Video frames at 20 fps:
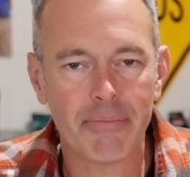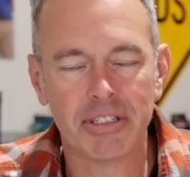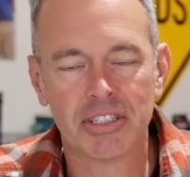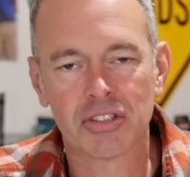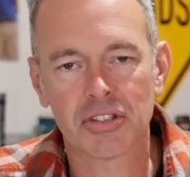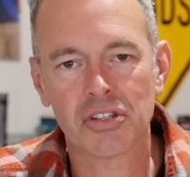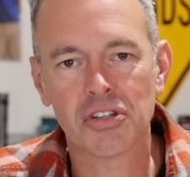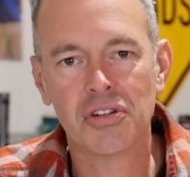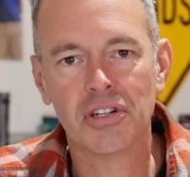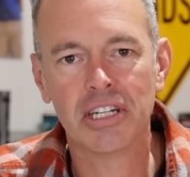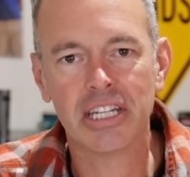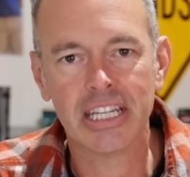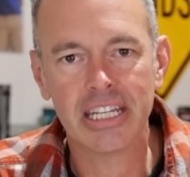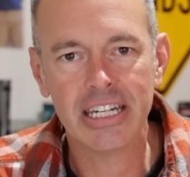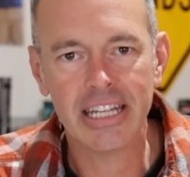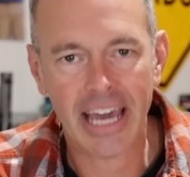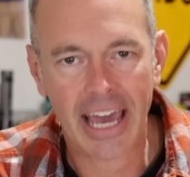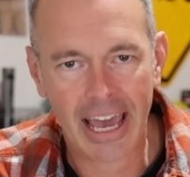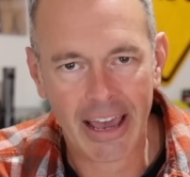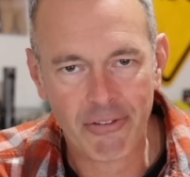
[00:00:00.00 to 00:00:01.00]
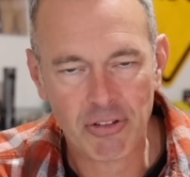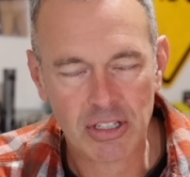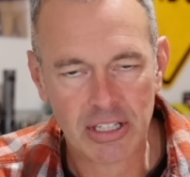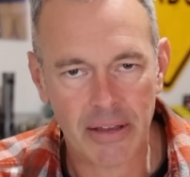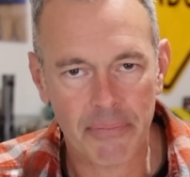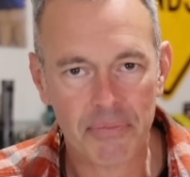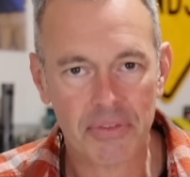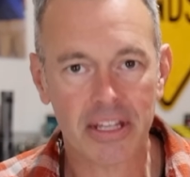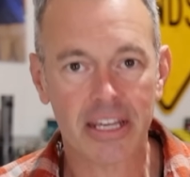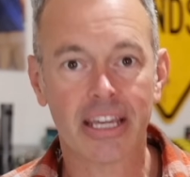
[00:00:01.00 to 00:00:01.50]
and so you need to have
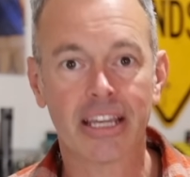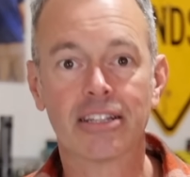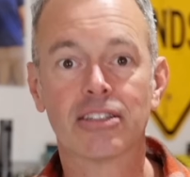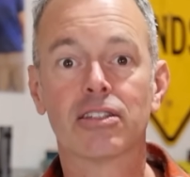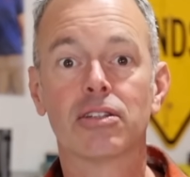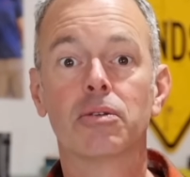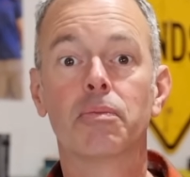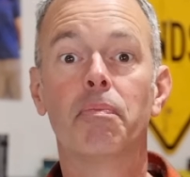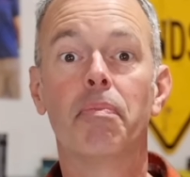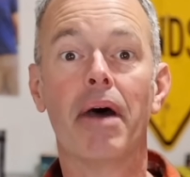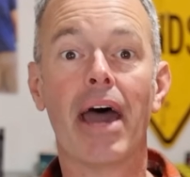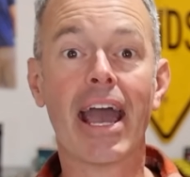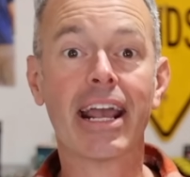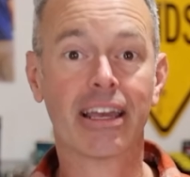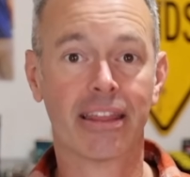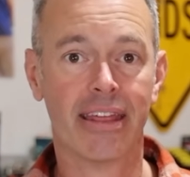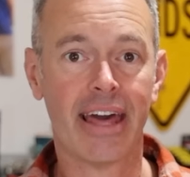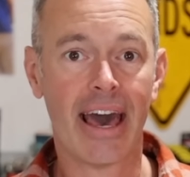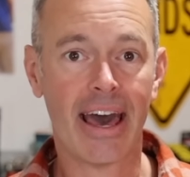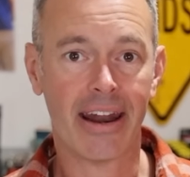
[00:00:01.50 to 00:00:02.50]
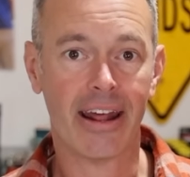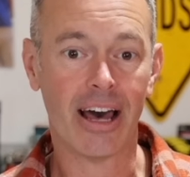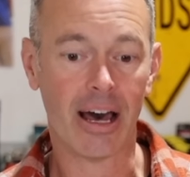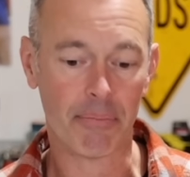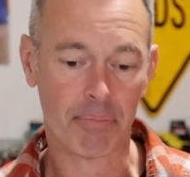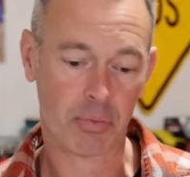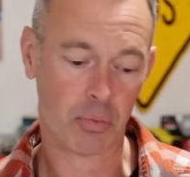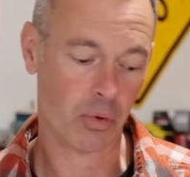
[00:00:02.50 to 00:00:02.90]
something to back that up.